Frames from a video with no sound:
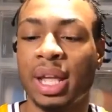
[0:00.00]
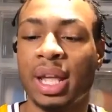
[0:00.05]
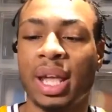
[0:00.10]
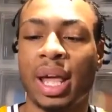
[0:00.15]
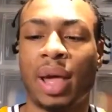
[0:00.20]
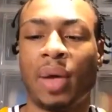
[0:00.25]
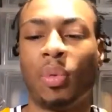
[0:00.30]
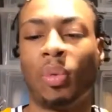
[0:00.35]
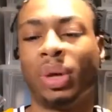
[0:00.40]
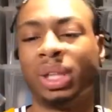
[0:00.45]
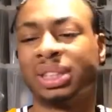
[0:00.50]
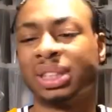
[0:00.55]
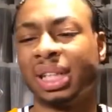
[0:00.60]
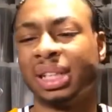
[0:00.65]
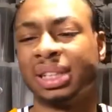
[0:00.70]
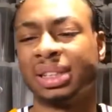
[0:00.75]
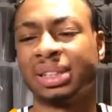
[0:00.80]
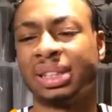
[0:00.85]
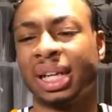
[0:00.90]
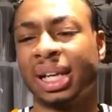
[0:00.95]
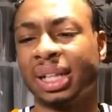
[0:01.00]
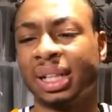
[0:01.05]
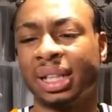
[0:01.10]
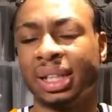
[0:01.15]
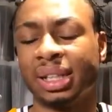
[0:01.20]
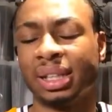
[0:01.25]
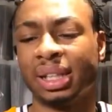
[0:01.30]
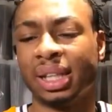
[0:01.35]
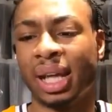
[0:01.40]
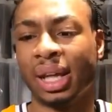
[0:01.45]
And once I
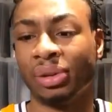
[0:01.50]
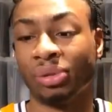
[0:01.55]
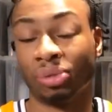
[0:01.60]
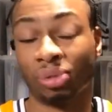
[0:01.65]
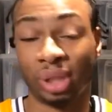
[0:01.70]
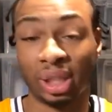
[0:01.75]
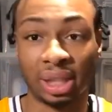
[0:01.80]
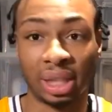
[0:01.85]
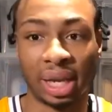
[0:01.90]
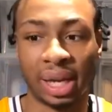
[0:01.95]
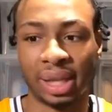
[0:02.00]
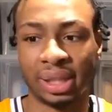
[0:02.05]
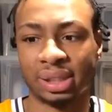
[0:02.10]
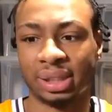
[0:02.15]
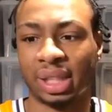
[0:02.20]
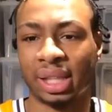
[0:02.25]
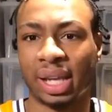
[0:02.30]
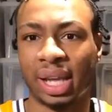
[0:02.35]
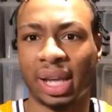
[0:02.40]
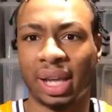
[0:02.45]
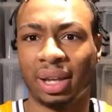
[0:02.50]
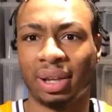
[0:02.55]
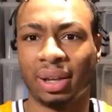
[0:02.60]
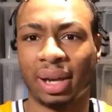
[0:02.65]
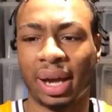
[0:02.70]
decided and realized that, hey,